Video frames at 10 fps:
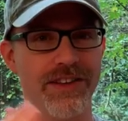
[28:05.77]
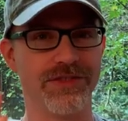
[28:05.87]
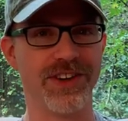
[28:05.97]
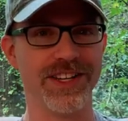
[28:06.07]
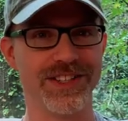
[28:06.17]

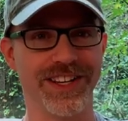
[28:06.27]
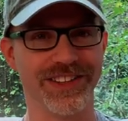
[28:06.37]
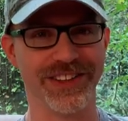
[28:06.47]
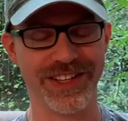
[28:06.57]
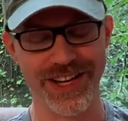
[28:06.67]
every
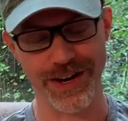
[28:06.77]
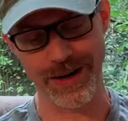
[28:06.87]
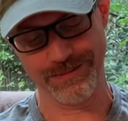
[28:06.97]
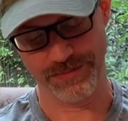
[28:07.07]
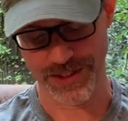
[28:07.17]
single
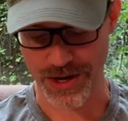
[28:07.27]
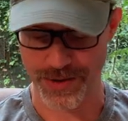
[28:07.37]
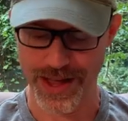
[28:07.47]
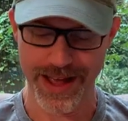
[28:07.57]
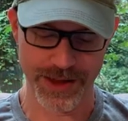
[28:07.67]
year.
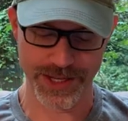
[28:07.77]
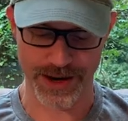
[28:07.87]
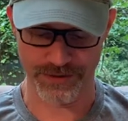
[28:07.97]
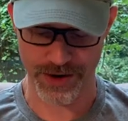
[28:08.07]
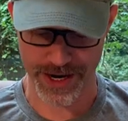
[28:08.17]
So how's
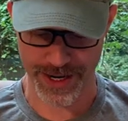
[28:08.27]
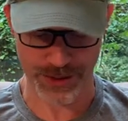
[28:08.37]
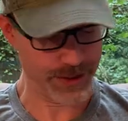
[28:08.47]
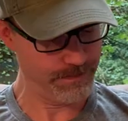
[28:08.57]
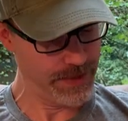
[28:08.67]
that for an
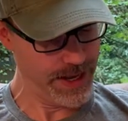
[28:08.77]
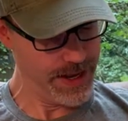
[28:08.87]
answer?